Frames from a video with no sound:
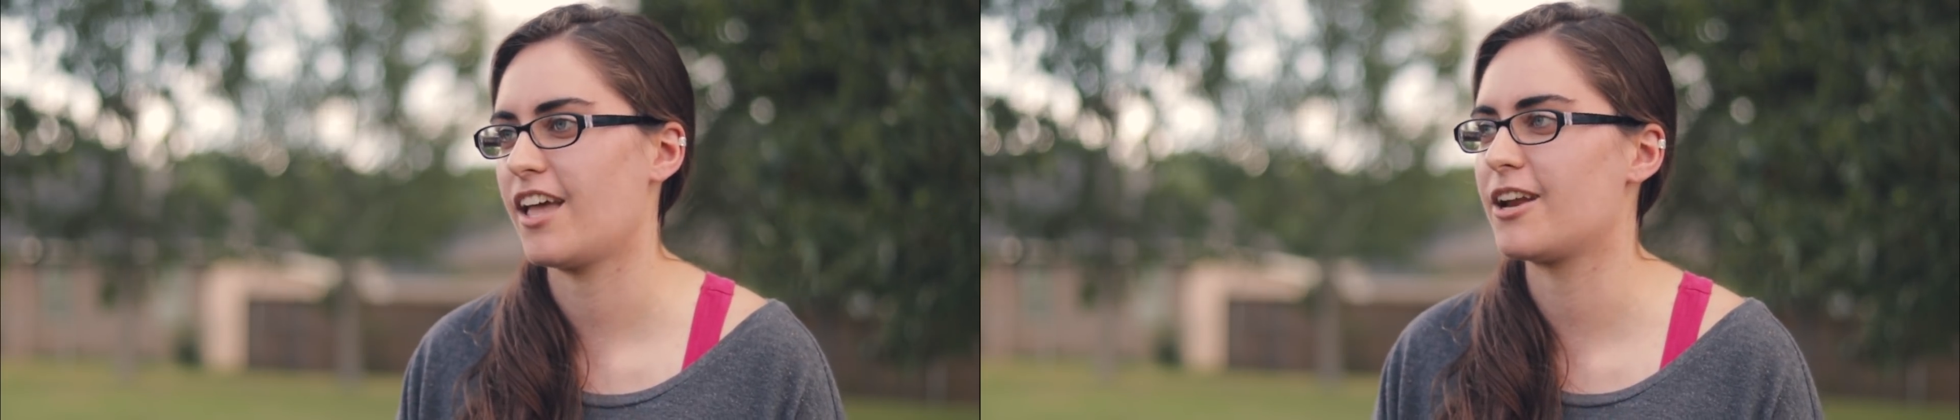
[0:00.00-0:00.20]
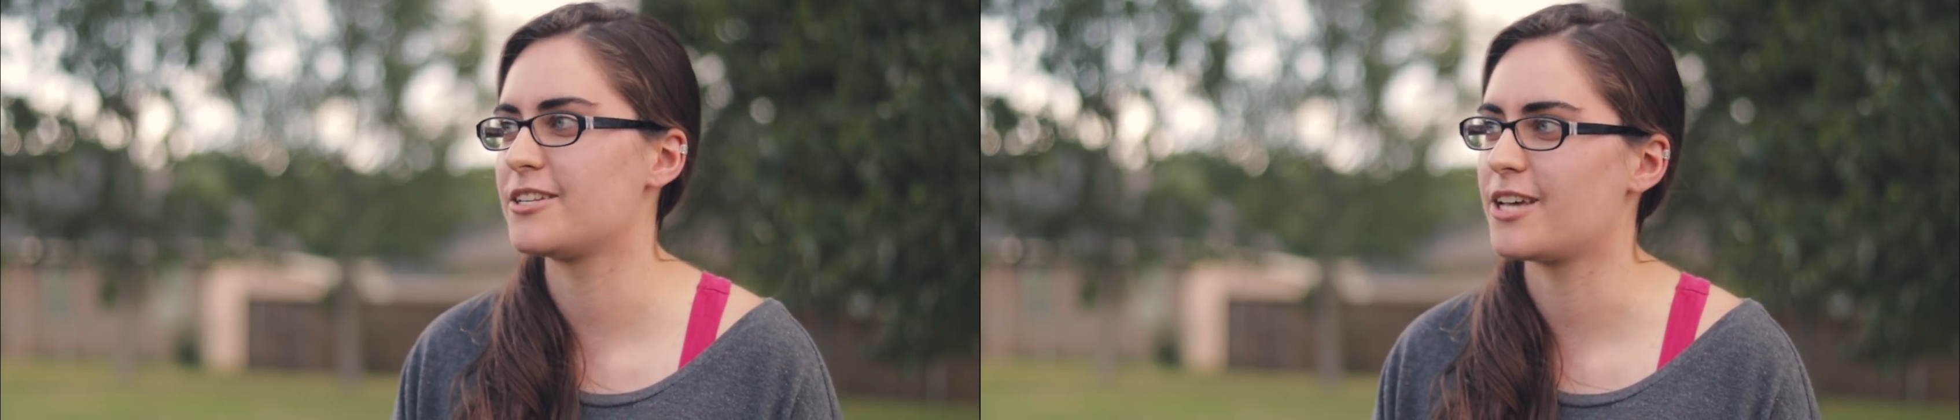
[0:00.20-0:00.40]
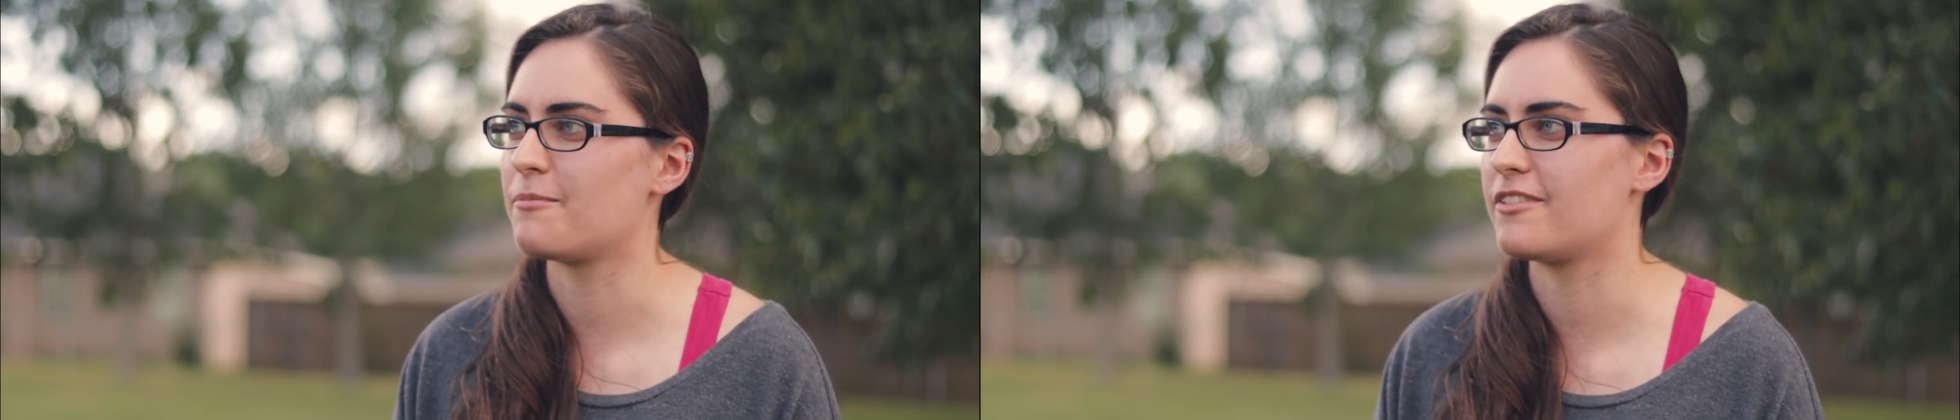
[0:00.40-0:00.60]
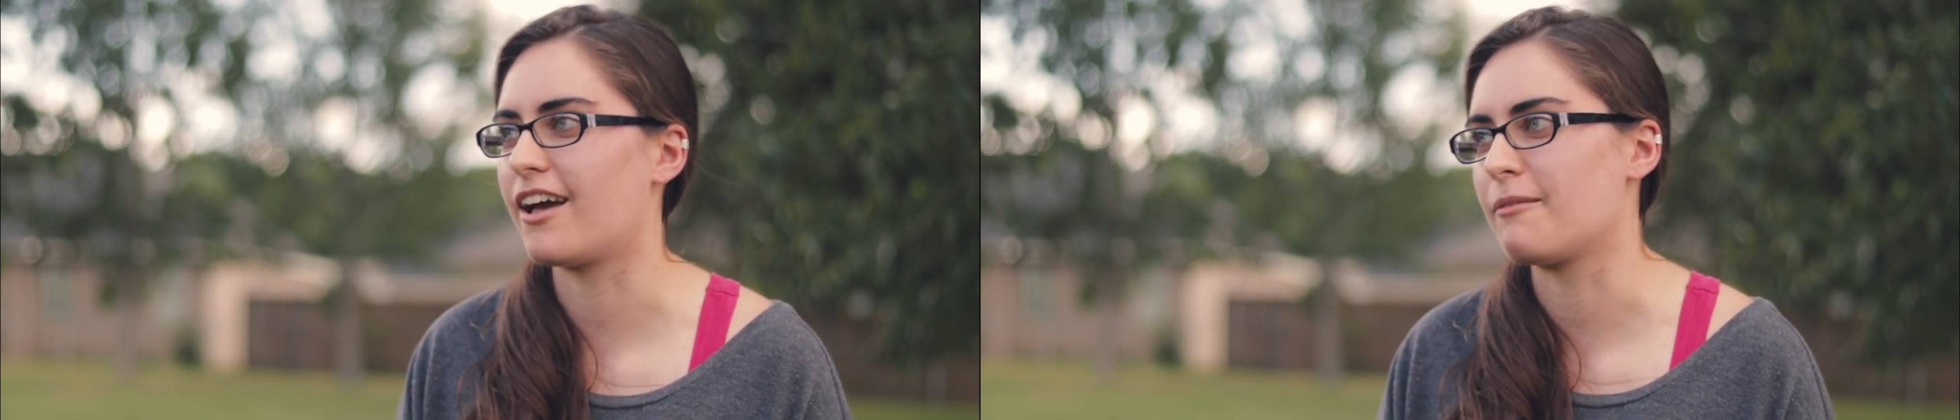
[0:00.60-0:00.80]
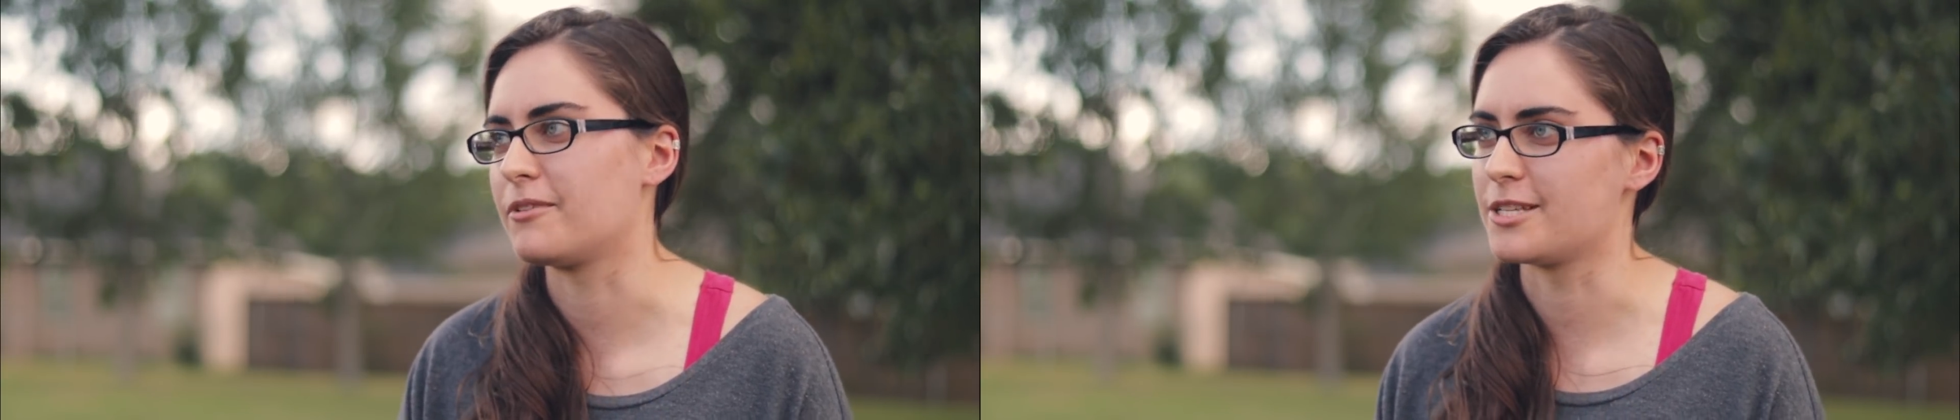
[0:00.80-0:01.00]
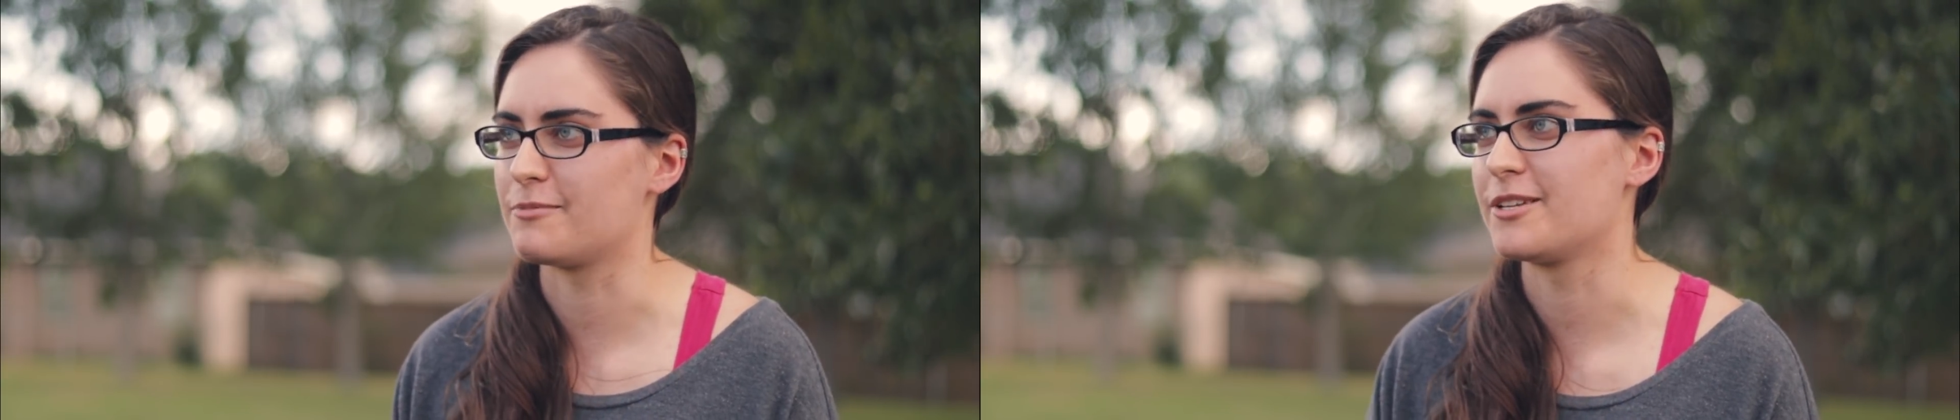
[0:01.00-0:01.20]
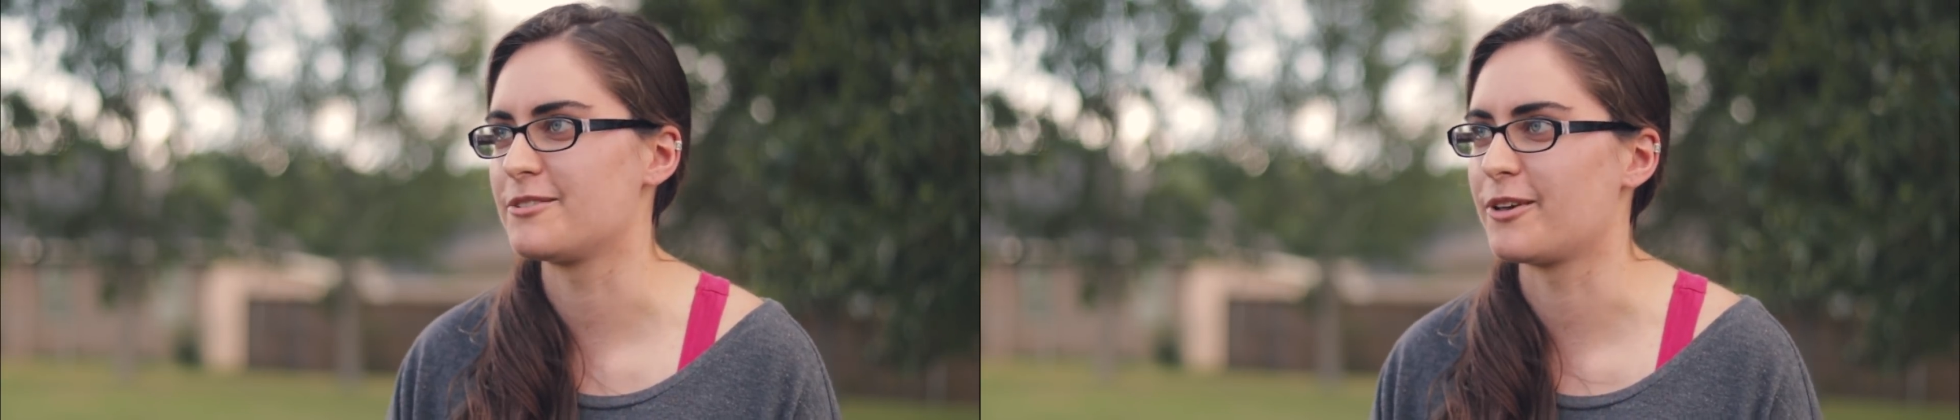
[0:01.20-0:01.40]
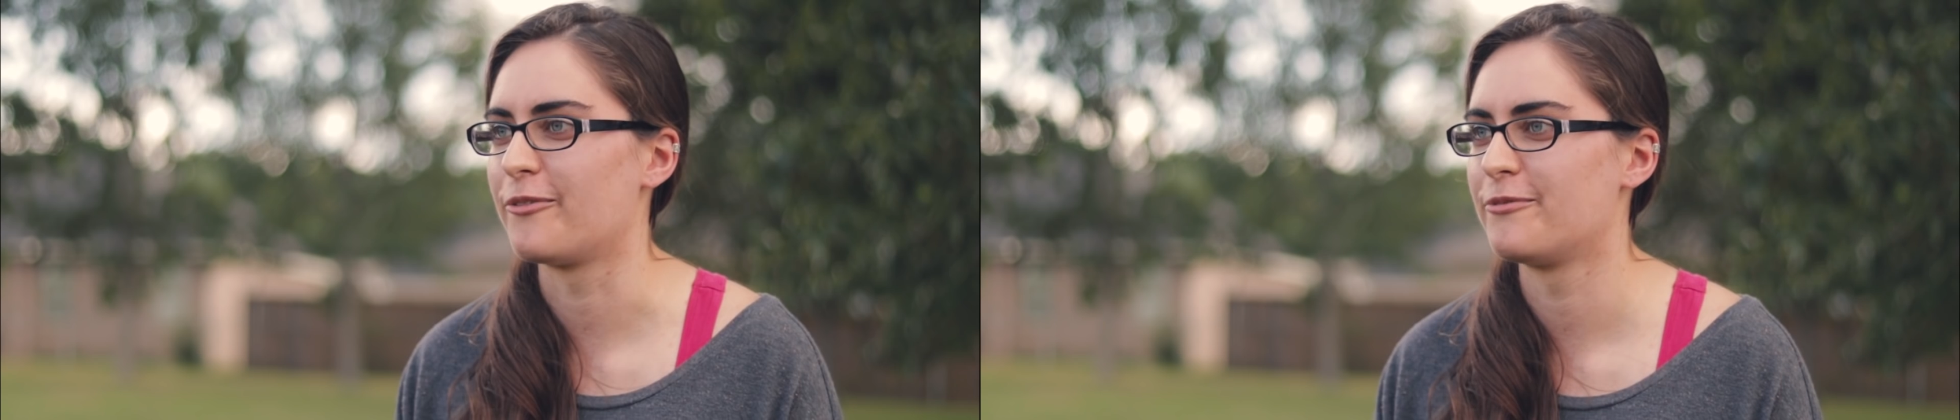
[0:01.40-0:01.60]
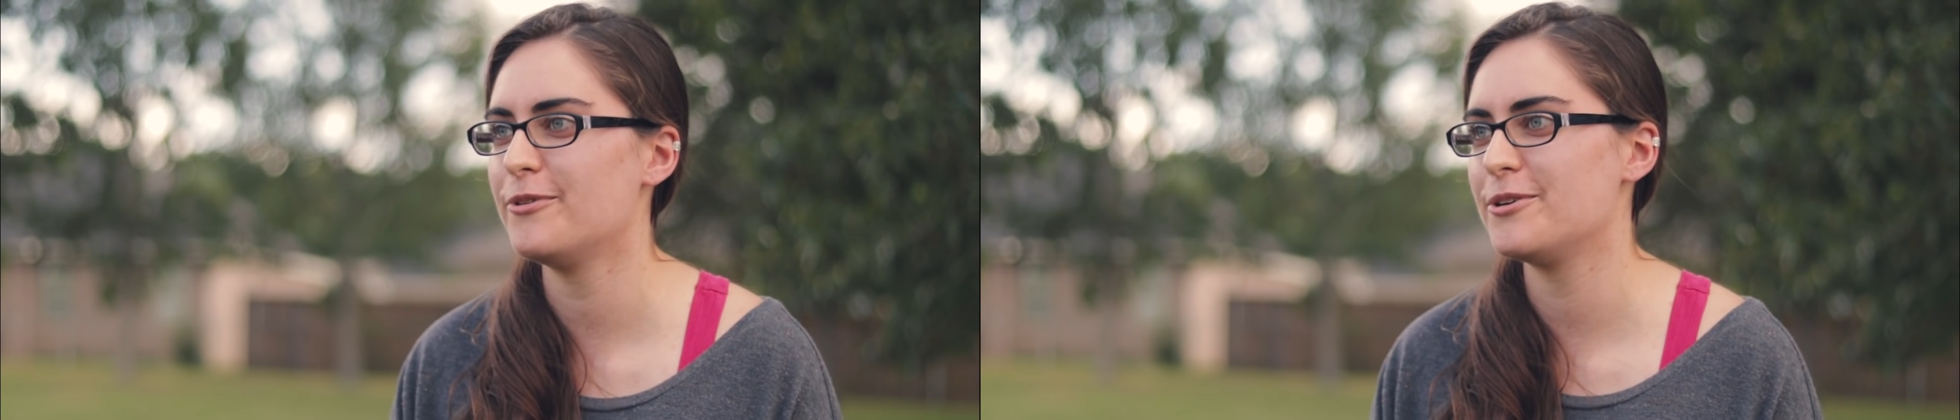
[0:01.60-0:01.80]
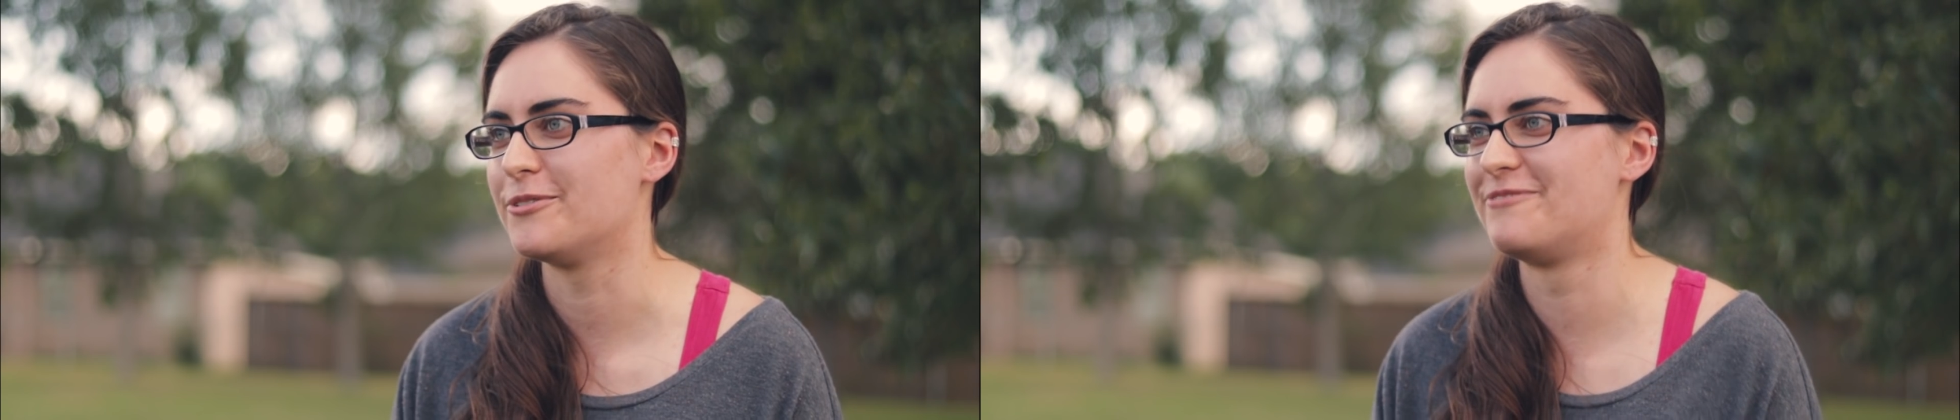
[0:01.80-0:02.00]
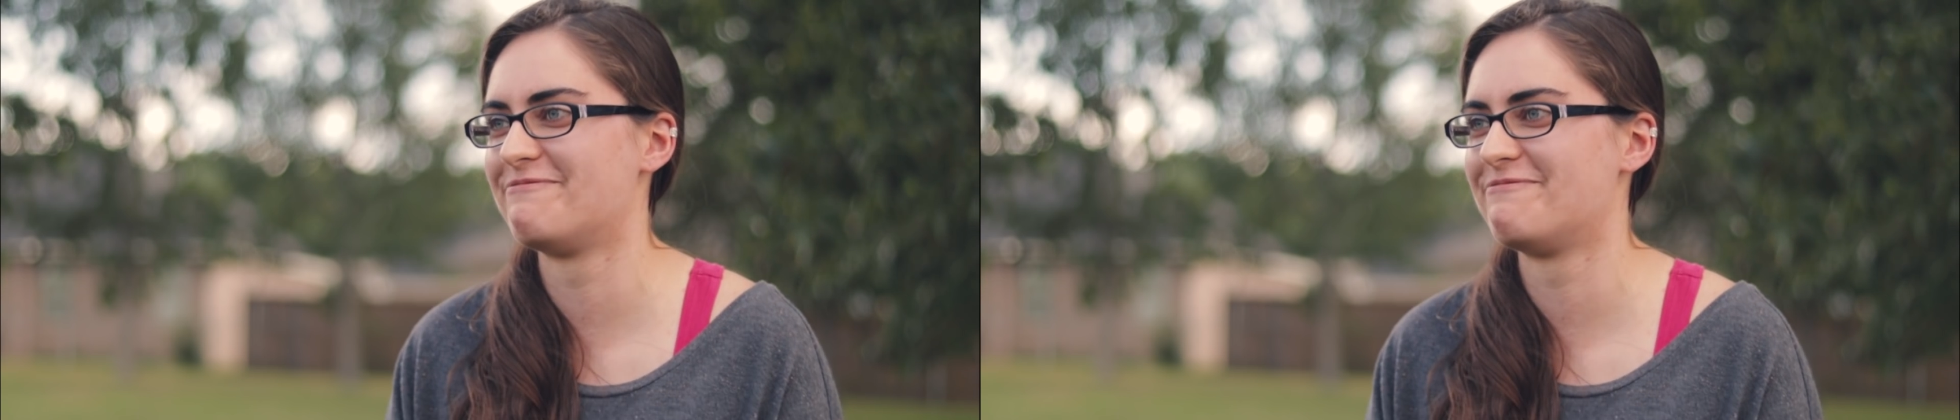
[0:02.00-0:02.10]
And on top of that, I'm a lesbian, so woo!